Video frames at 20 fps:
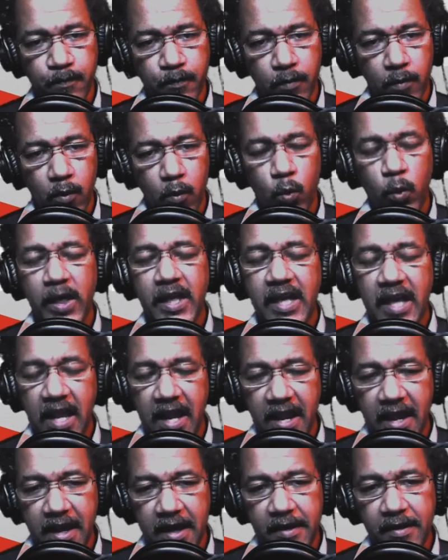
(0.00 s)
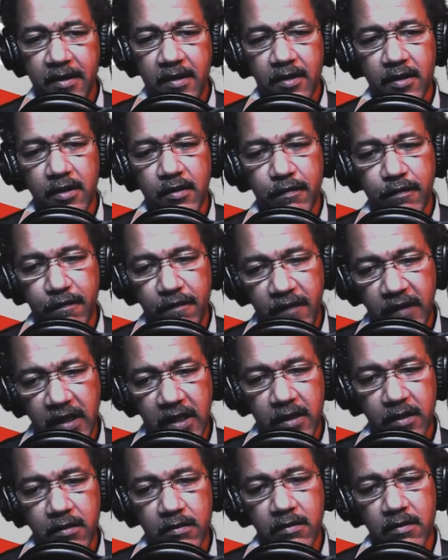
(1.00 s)
We can defeat
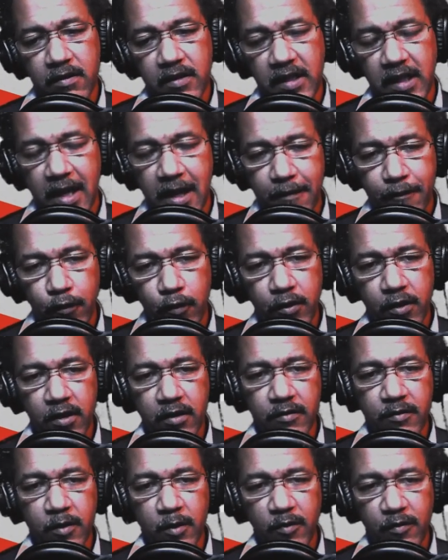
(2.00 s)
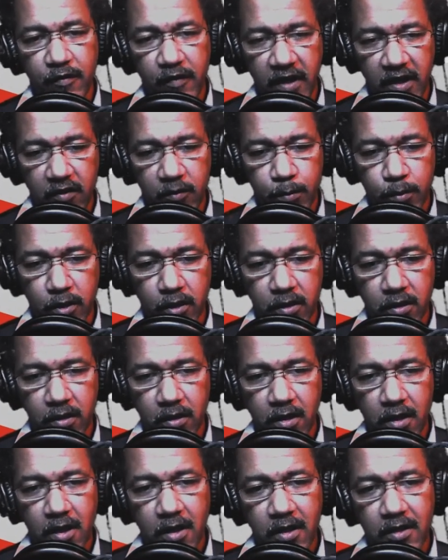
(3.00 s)
the effort of Facebook
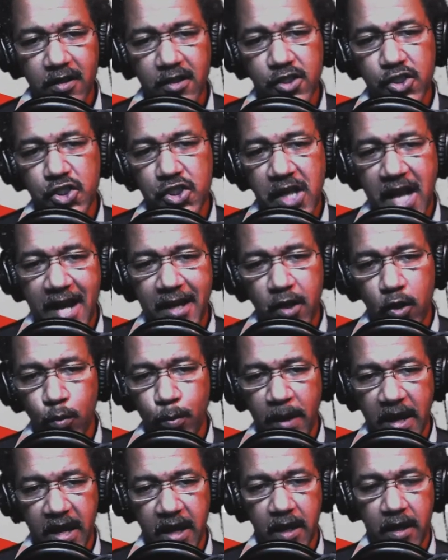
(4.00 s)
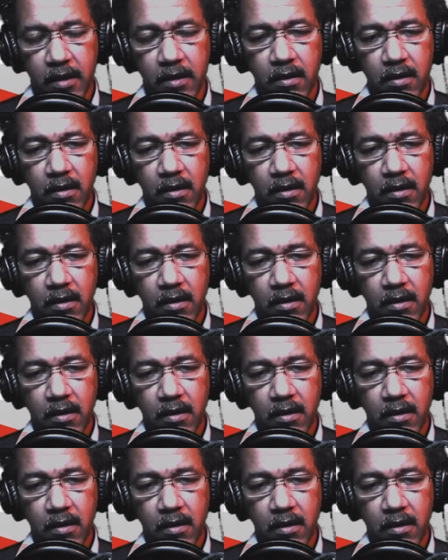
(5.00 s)
to shadow ban